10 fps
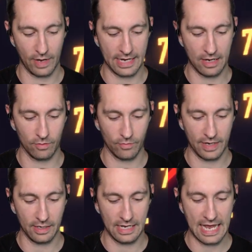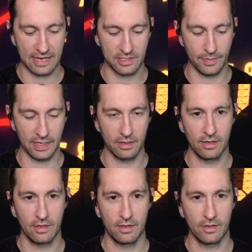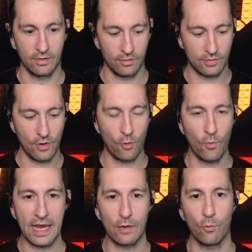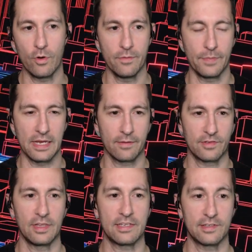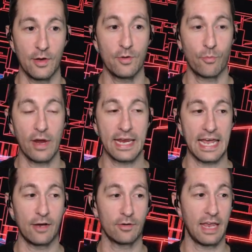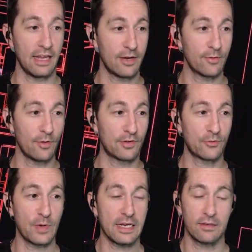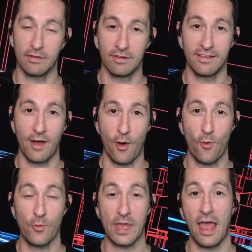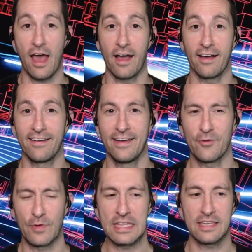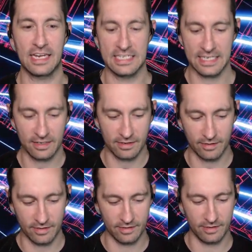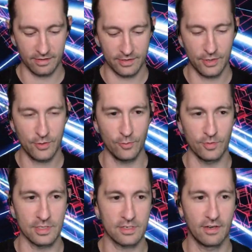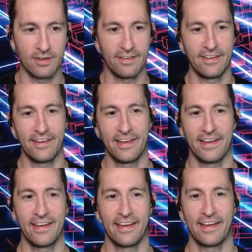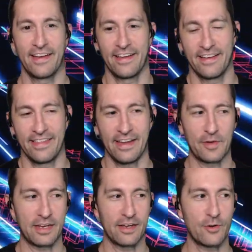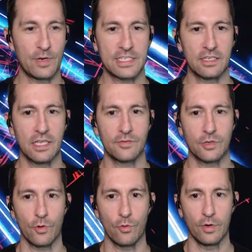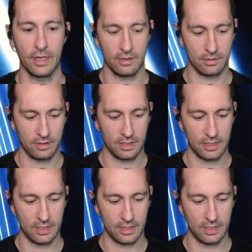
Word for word: Breakout, right? It has to be. There's no way it wouldn't be. So let's load Breakout and hear those sweet, oh yeah, reading the cassette tunes. There we go. What skill level do we want?